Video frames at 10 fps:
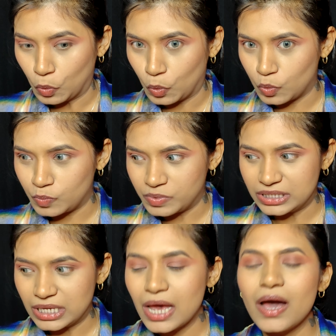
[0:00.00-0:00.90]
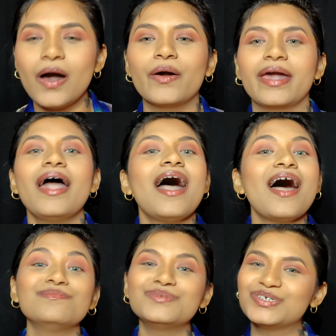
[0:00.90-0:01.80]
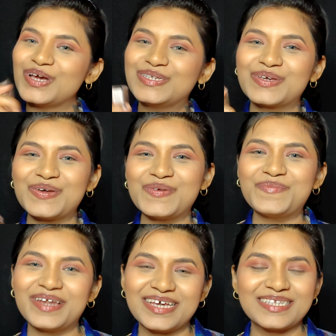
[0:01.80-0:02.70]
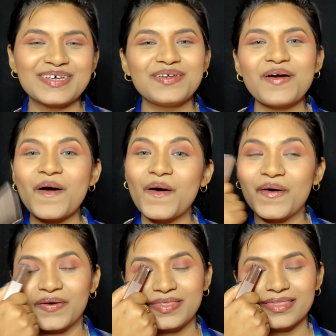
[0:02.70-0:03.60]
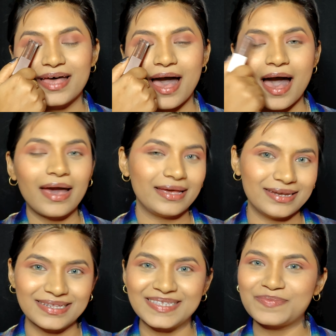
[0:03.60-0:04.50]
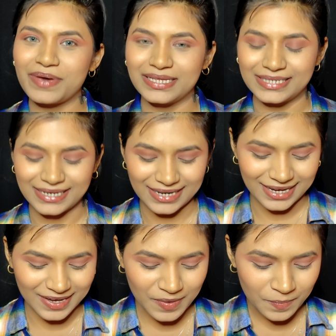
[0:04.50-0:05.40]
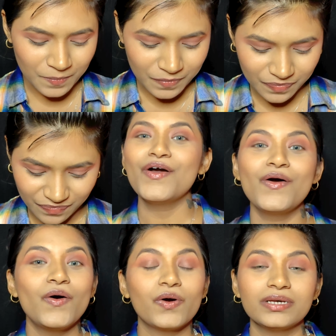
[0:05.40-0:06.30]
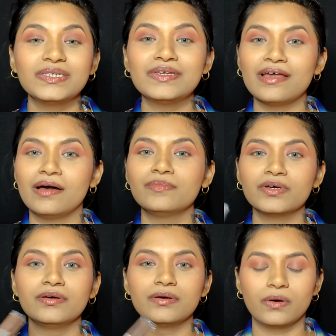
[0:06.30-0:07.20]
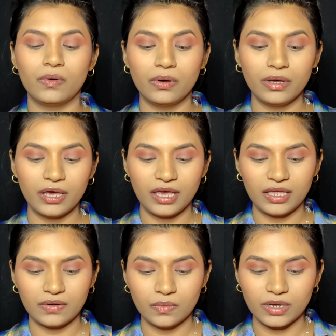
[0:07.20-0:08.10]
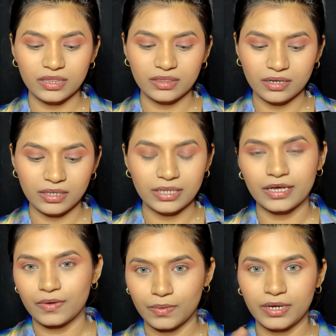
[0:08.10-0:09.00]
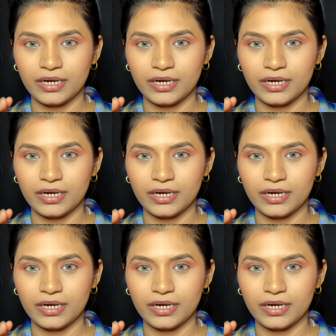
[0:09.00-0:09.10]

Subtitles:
oops. Okay, I'm just gonna place it on the eyelids basically. Okay, so now I'm gonna go in with the liquid